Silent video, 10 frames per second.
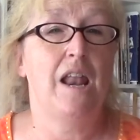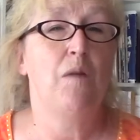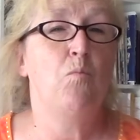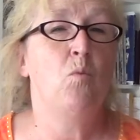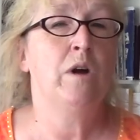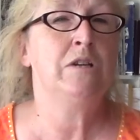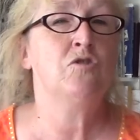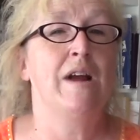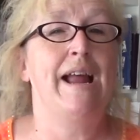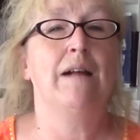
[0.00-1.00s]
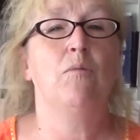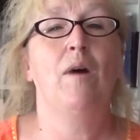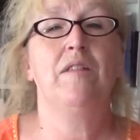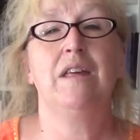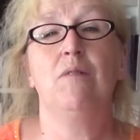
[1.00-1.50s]
I'm wondering
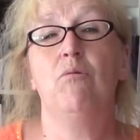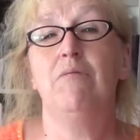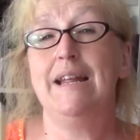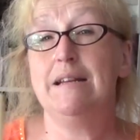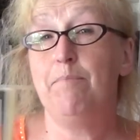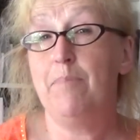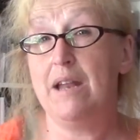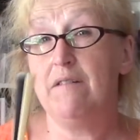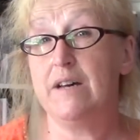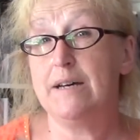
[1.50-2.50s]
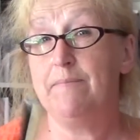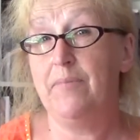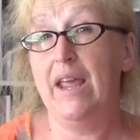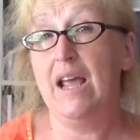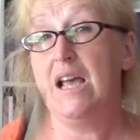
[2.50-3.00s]
whether you all need a bit of a
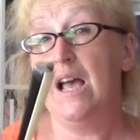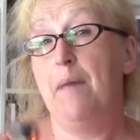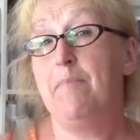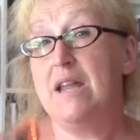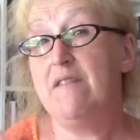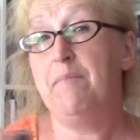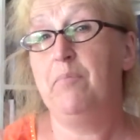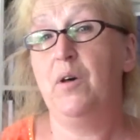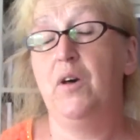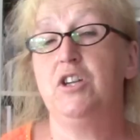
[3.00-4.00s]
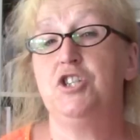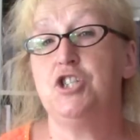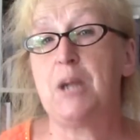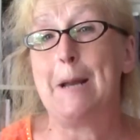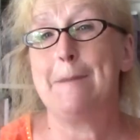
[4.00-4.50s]

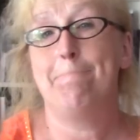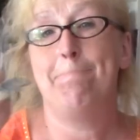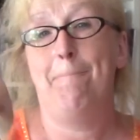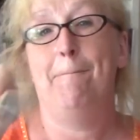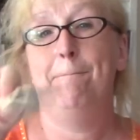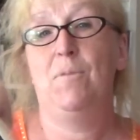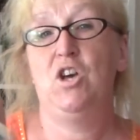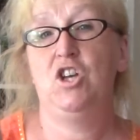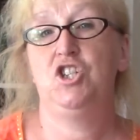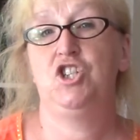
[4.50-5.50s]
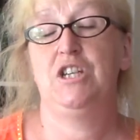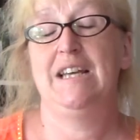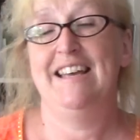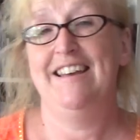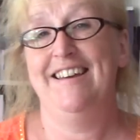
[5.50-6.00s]
push.
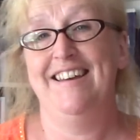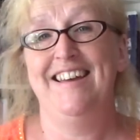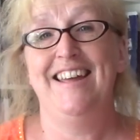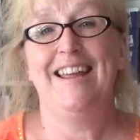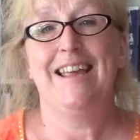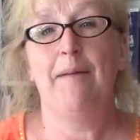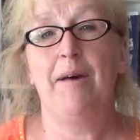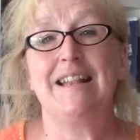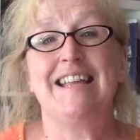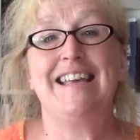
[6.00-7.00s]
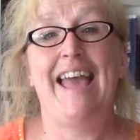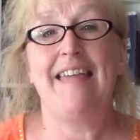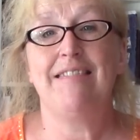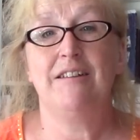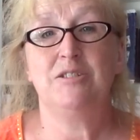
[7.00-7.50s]
Come on,
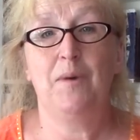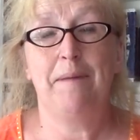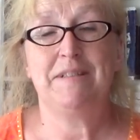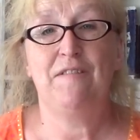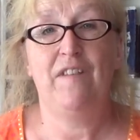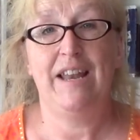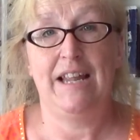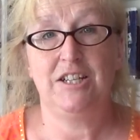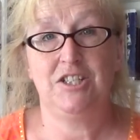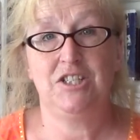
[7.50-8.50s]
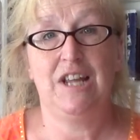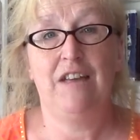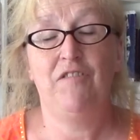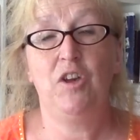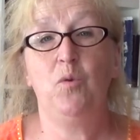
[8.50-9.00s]
get those whips finished.
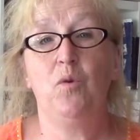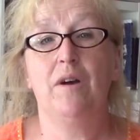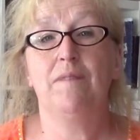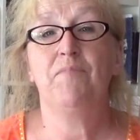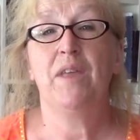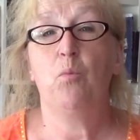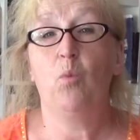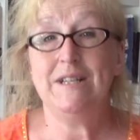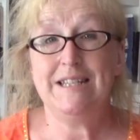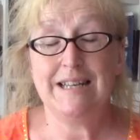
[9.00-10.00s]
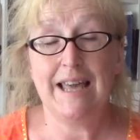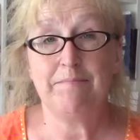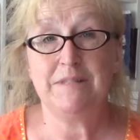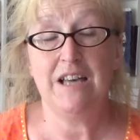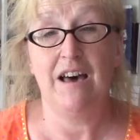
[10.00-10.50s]
If you wanted to get
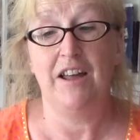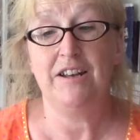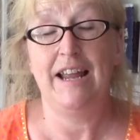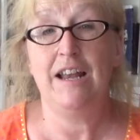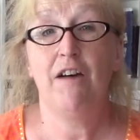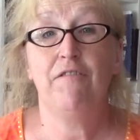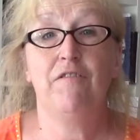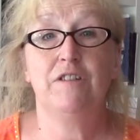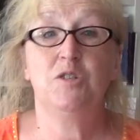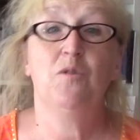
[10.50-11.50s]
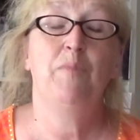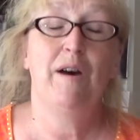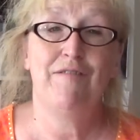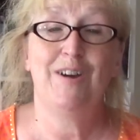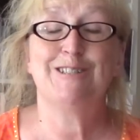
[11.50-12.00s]
them done enough to
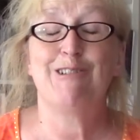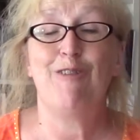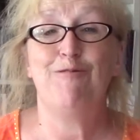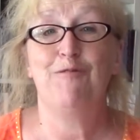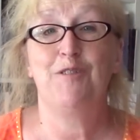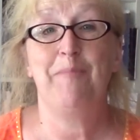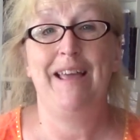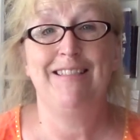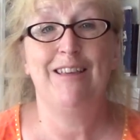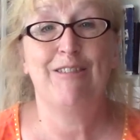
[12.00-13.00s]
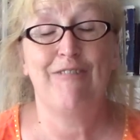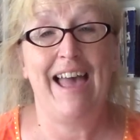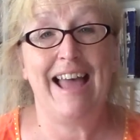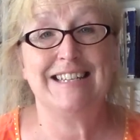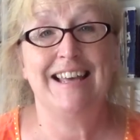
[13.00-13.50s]
put a photograph of them in the
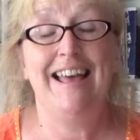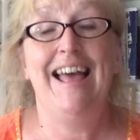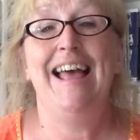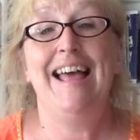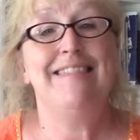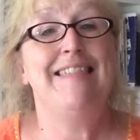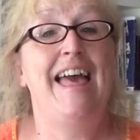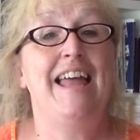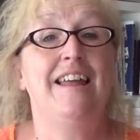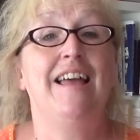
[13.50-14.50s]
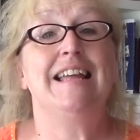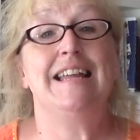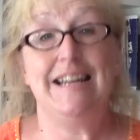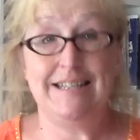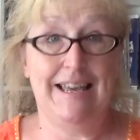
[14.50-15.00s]
thread, then
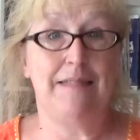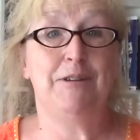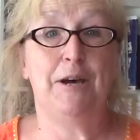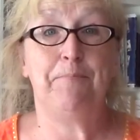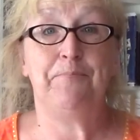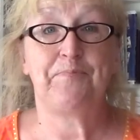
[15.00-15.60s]
you need to get them done.